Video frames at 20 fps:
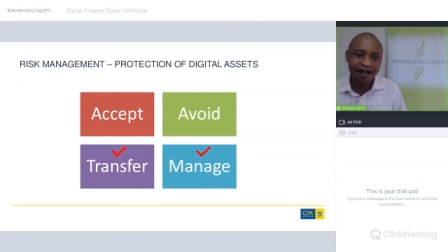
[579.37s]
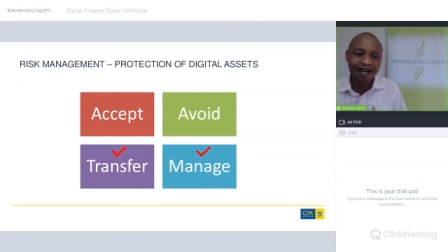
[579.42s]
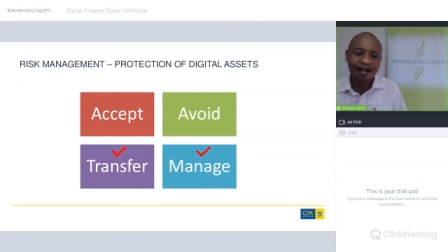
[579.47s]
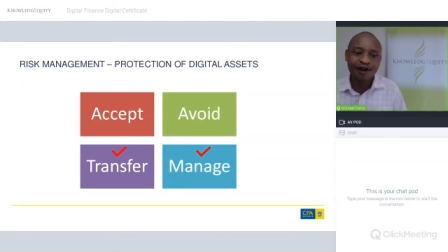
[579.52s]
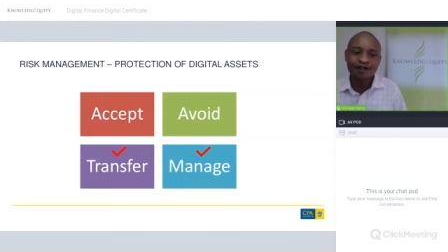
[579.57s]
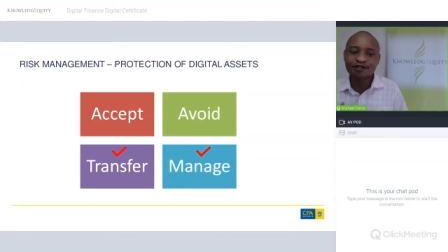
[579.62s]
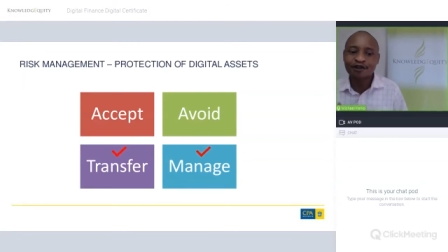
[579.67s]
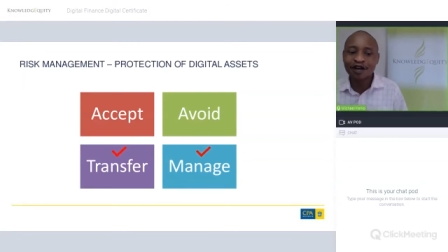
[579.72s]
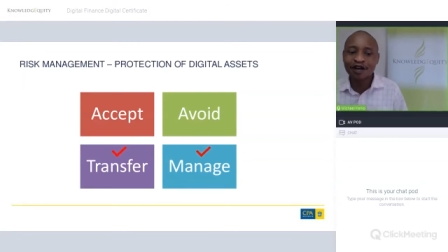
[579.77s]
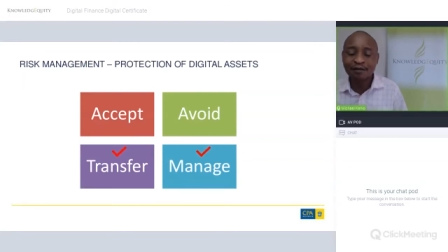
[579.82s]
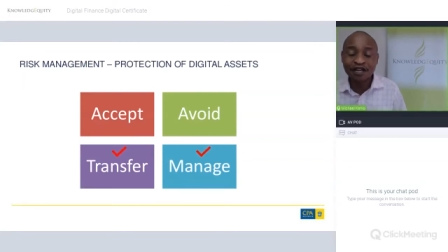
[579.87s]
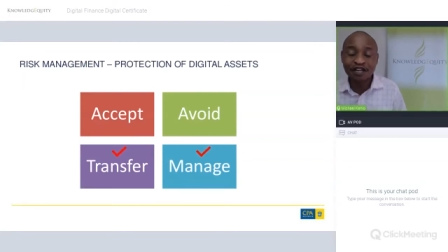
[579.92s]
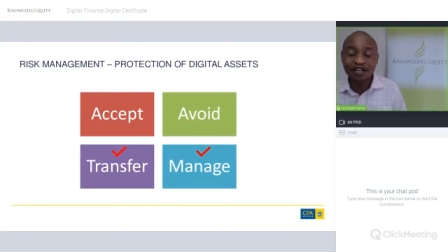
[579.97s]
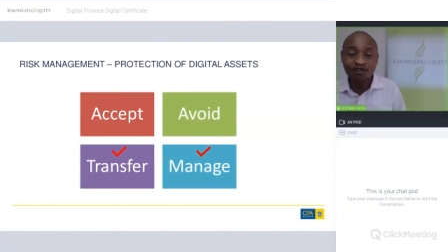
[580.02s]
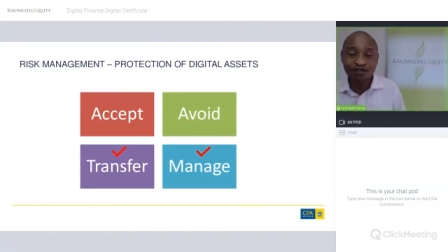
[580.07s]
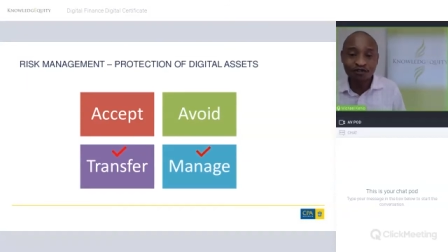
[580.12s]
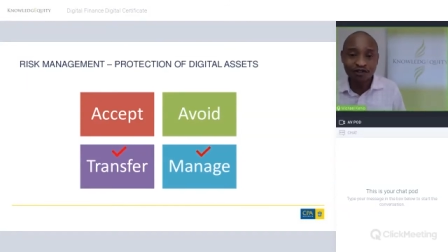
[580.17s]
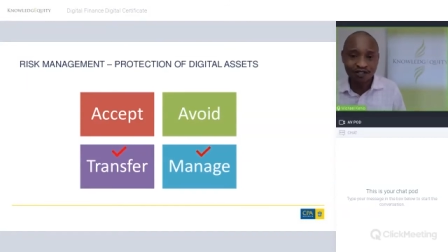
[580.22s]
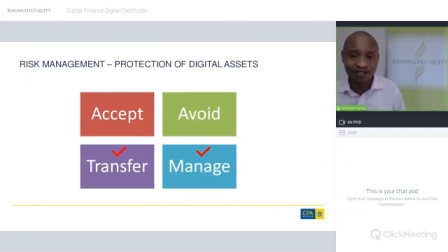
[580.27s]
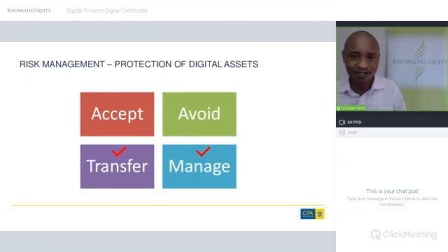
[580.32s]
Now, it's going to be
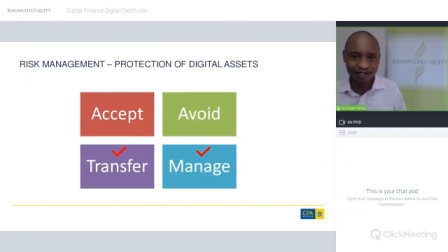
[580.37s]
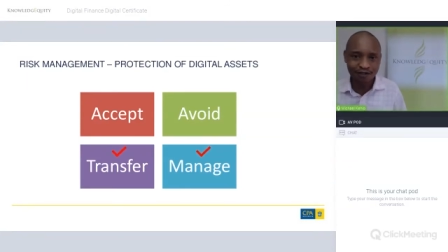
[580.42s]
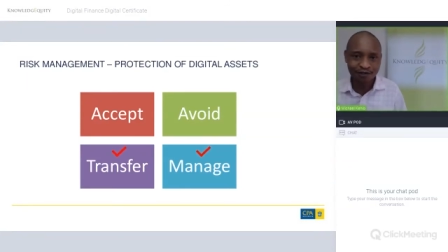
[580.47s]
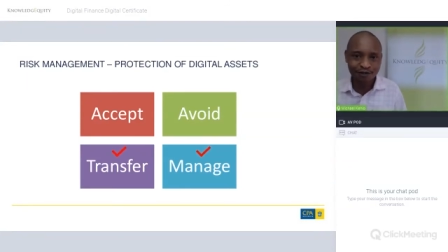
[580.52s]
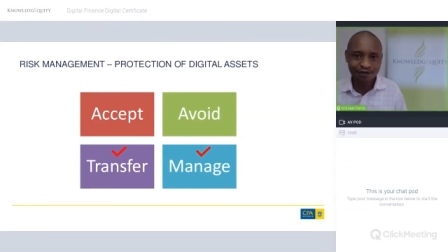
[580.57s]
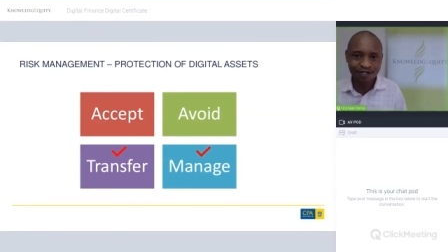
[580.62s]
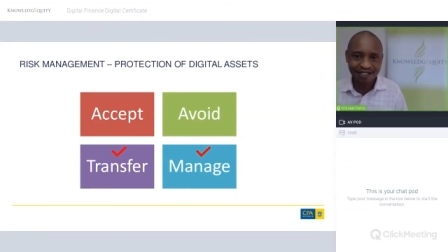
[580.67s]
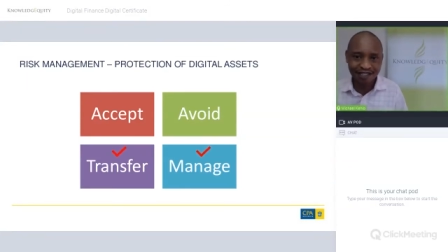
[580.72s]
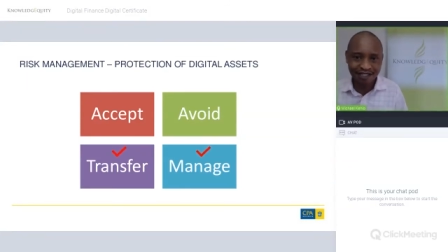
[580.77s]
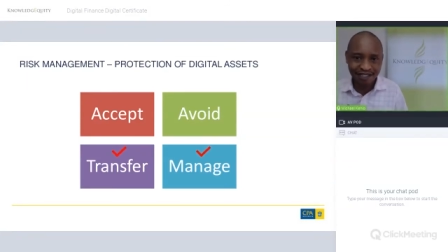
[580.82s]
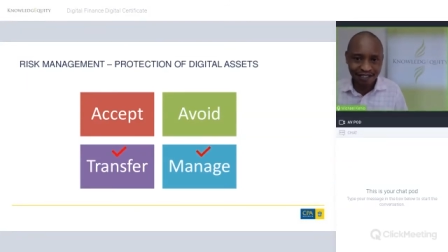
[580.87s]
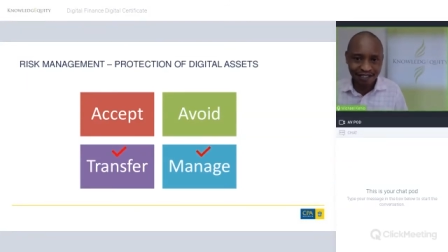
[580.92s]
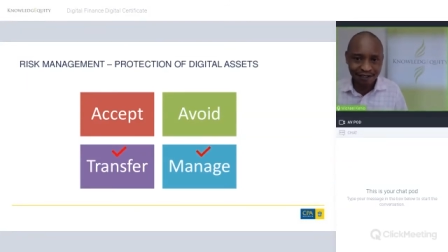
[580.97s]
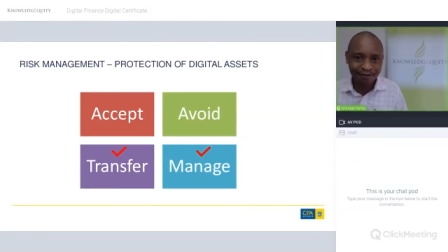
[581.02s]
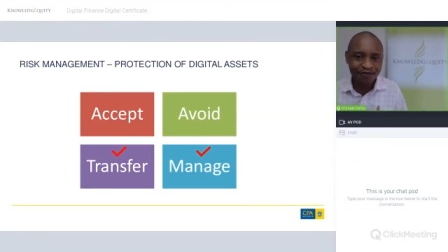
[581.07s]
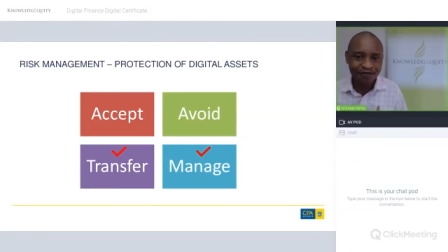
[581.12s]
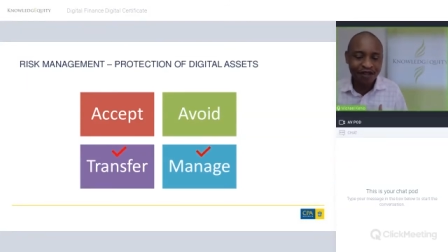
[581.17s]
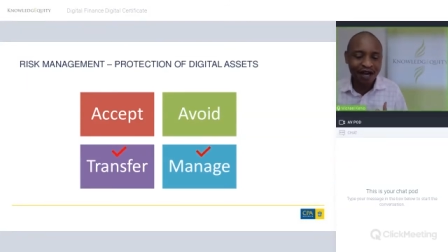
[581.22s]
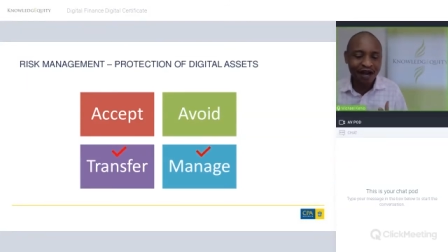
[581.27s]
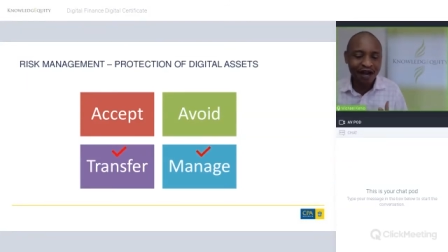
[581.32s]
interesting to see
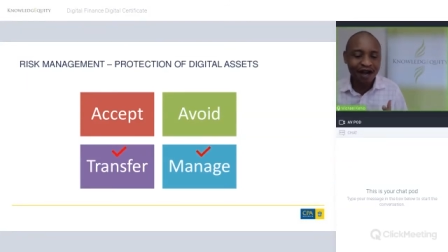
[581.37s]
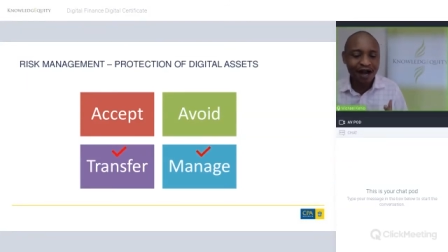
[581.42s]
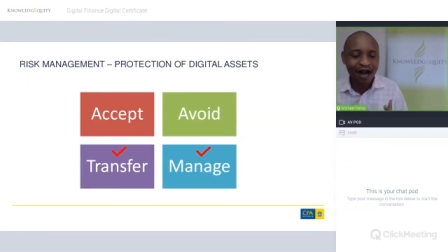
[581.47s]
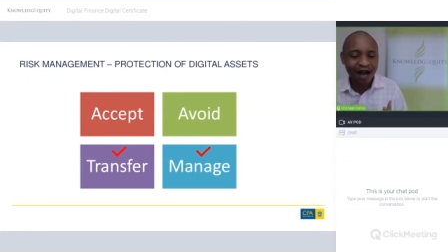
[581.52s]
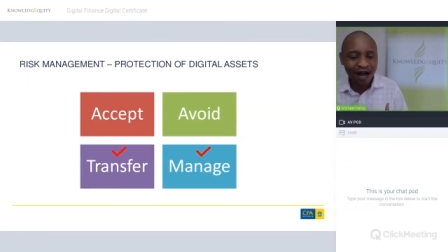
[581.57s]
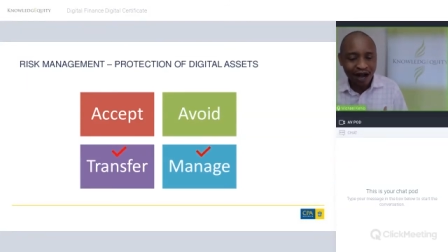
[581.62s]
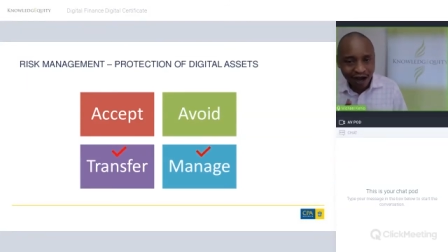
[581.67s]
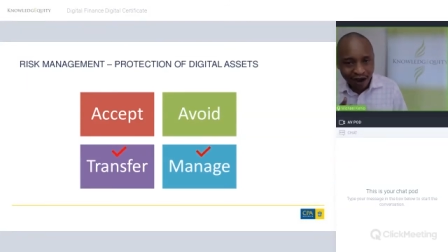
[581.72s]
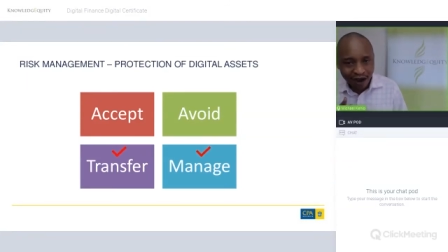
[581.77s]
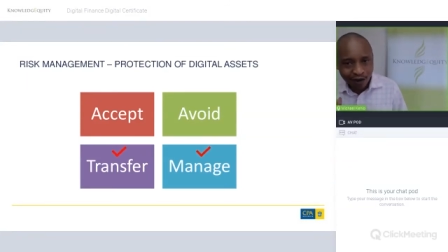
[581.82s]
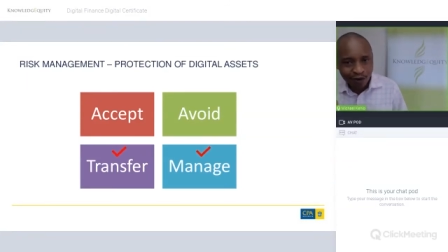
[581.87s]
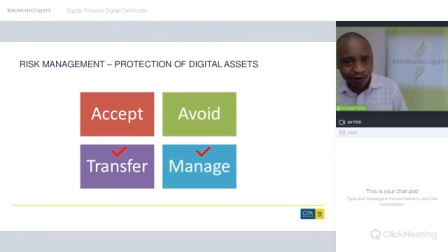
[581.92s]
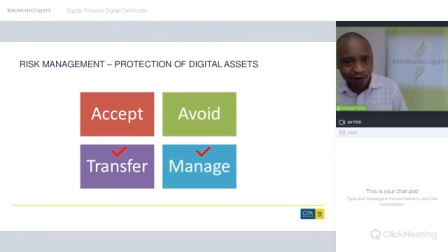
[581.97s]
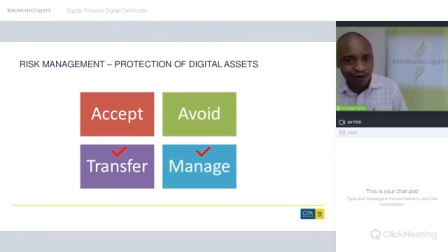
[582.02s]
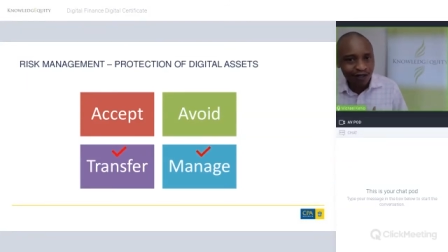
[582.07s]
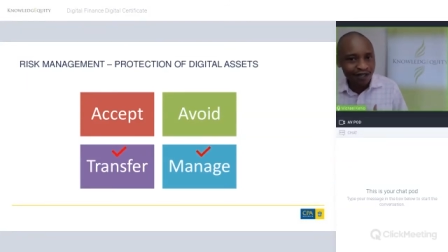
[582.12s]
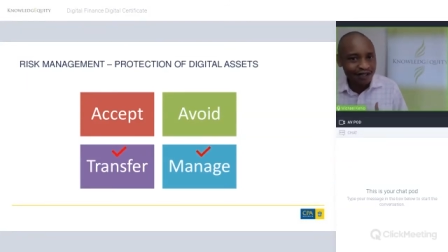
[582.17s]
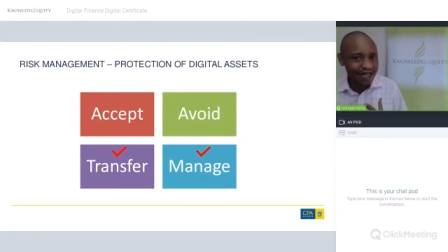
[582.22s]
how